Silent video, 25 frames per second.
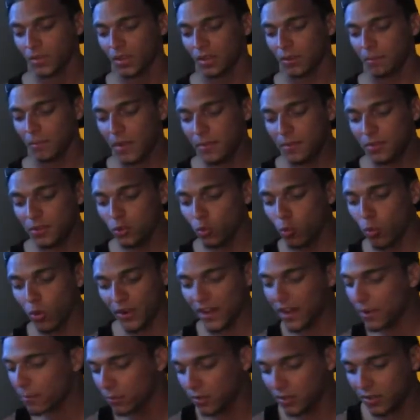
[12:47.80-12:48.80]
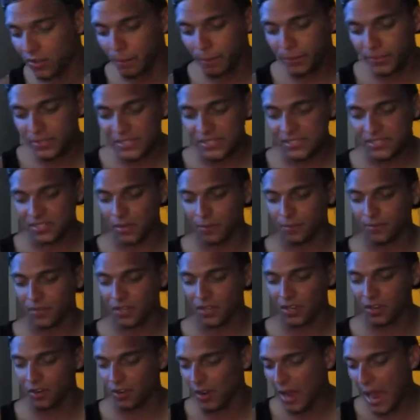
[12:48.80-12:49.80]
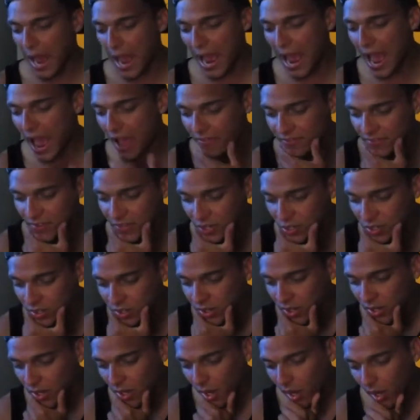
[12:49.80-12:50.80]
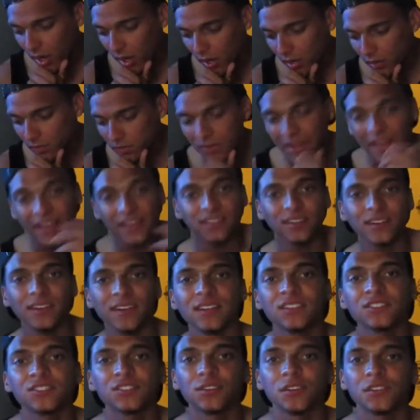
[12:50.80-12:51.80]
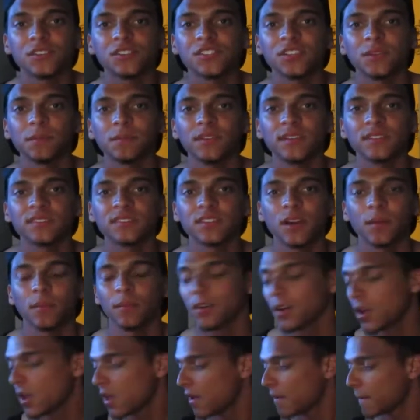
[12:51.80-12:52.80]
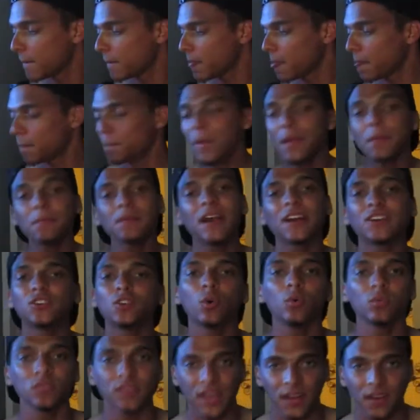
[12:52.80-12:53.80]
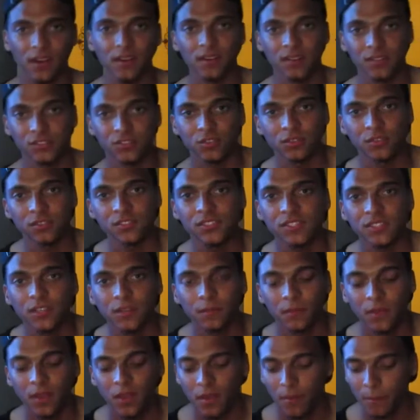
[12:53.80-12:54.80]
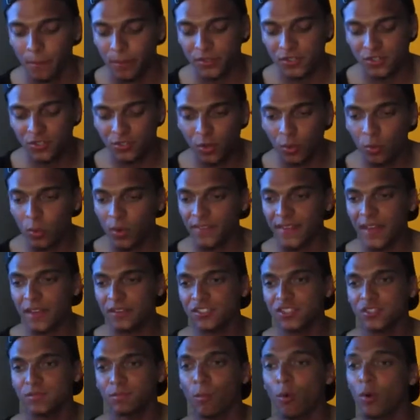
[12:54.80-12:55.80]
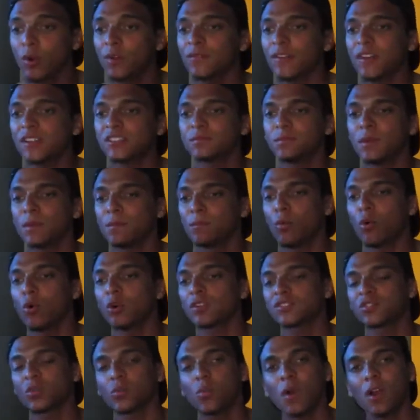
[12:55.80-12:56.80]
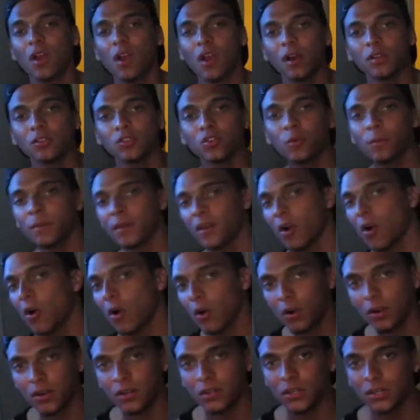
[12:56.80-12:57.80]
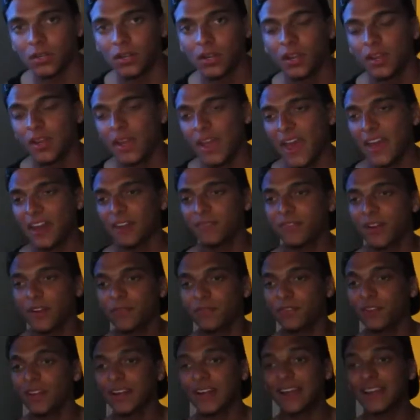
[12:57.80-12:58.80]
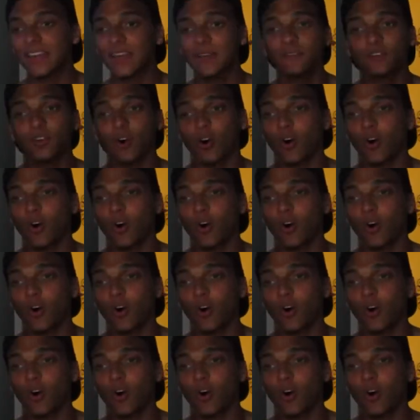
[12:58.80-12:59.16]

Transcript: maybe you weren't able to complete something here. I have here land an internship this summer. Maybe I don't land an internship. But you know what? That just motivates me more to work a little bit harder. And if I feel like I gave it